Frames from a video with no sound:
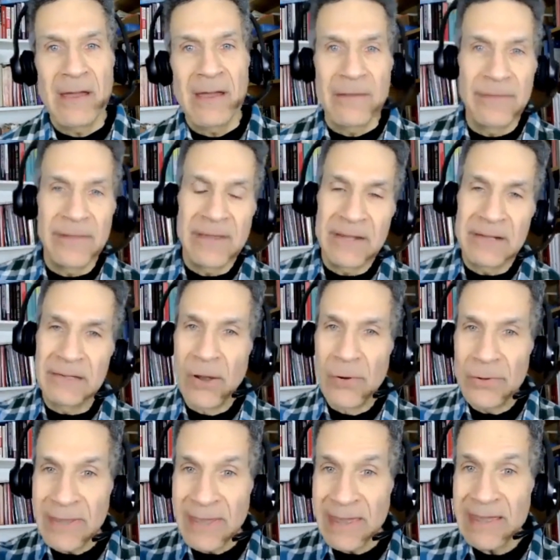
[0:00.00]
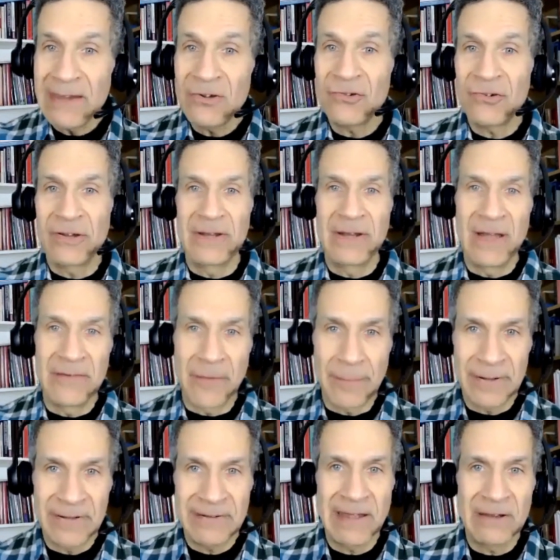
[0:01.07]
the location of a
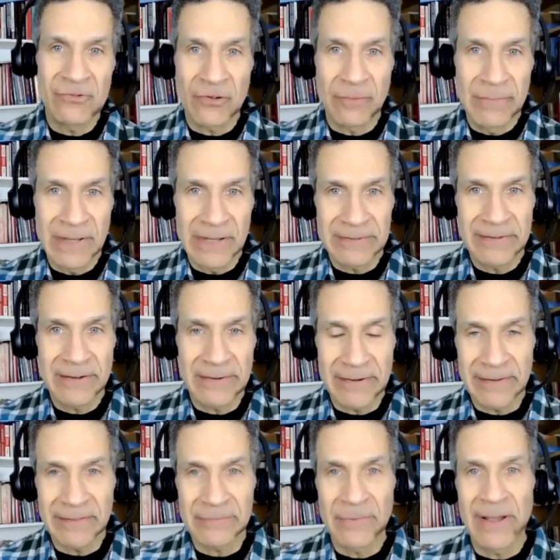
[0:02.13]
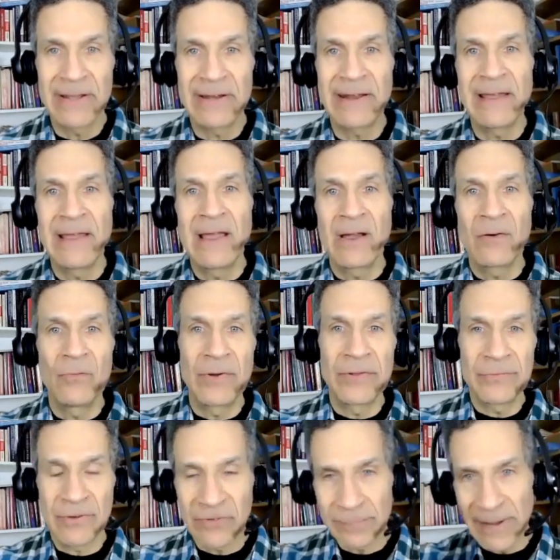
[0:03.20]
potential military threat with
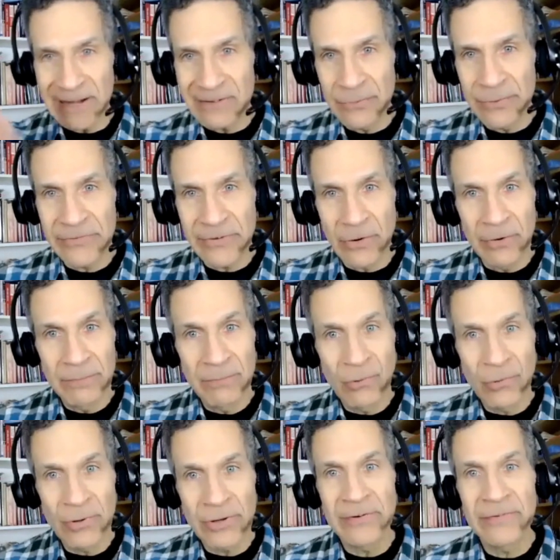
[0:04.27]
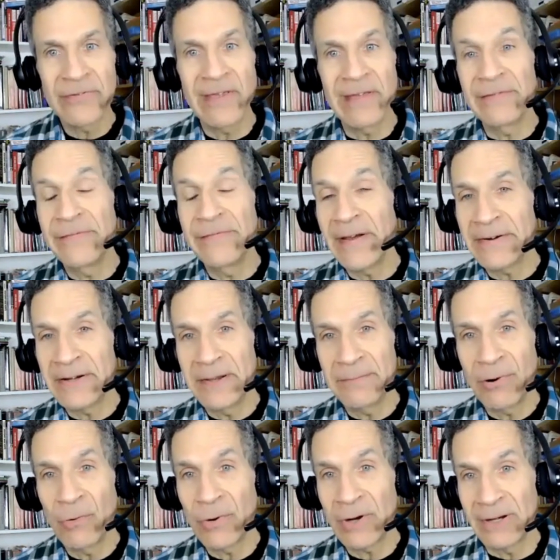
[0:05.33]
respect to its own borders as very
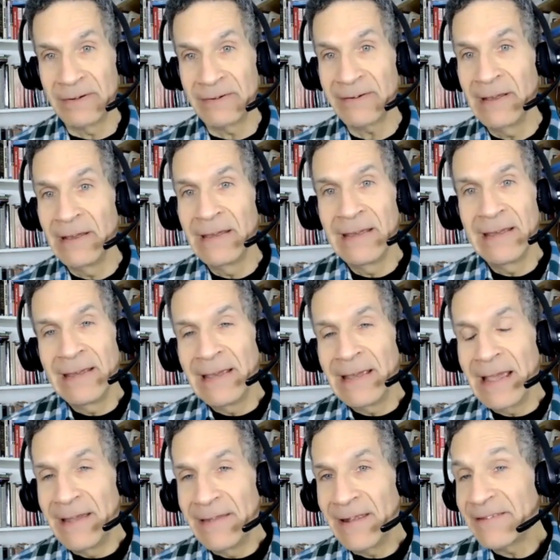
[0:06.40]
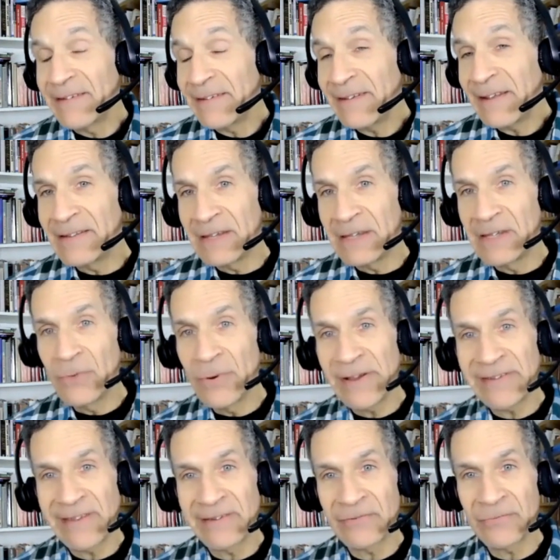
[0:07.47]
important. And as I said, the
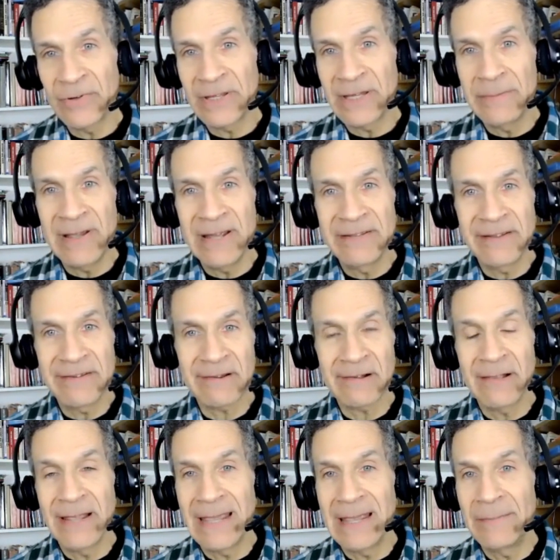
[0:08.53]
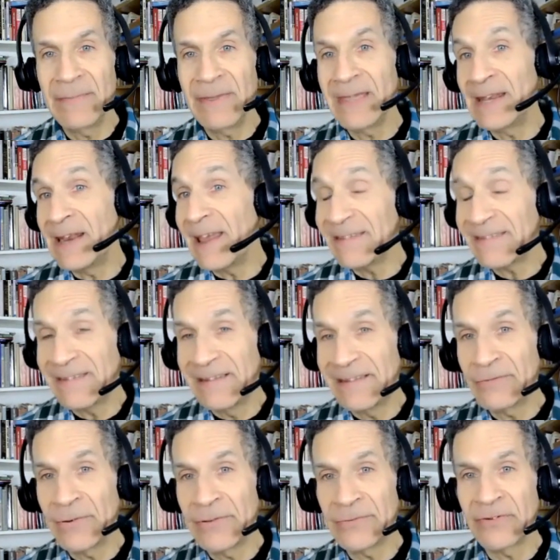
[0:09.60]
US has really made this claim, in
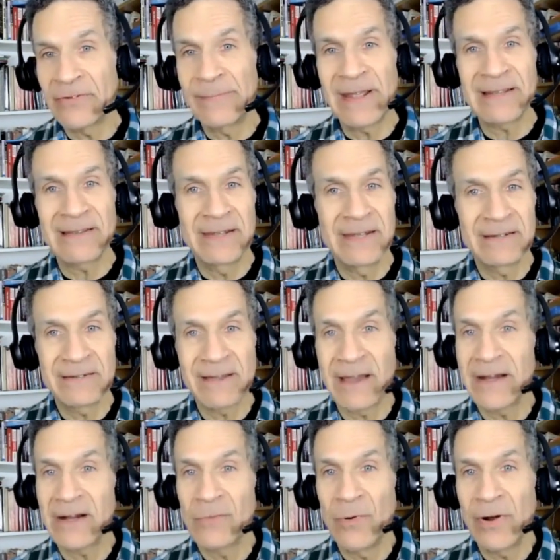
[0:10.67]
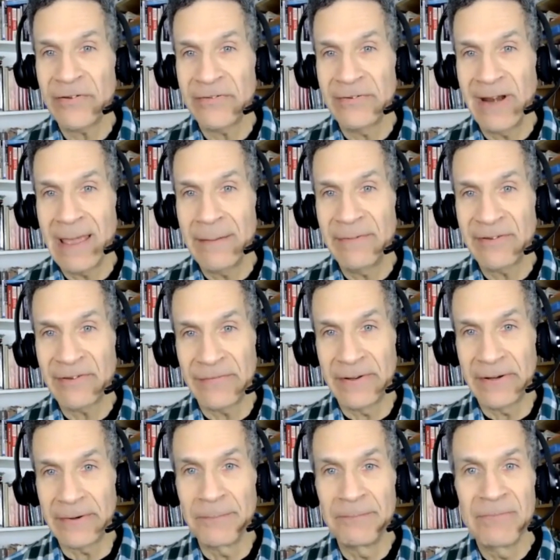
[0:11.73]
essence, with respect to the entire Western
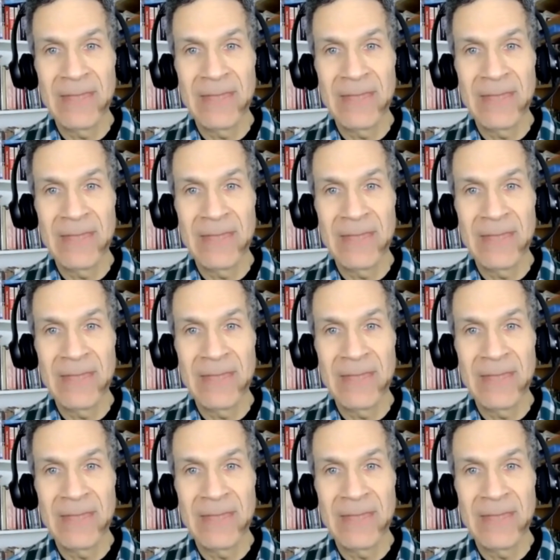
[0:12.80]
Hemisphere.